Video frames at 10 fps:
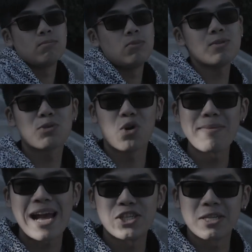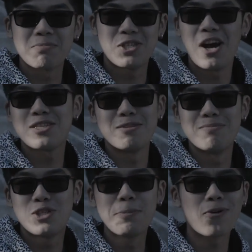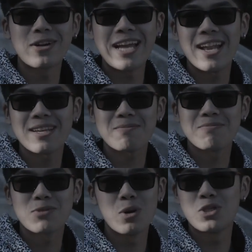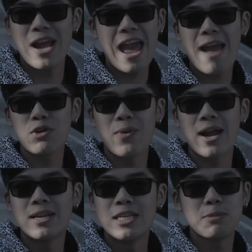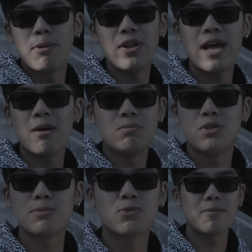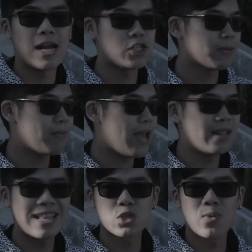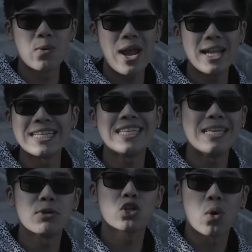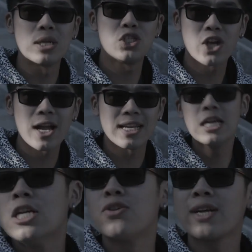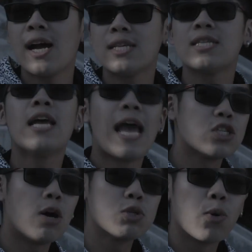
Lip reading: do some coin magic. It's awesome, super organic. Coins are everywhere. Just pull it out, do some magic, and that's one way to keep your coins shiny. So guys, as always,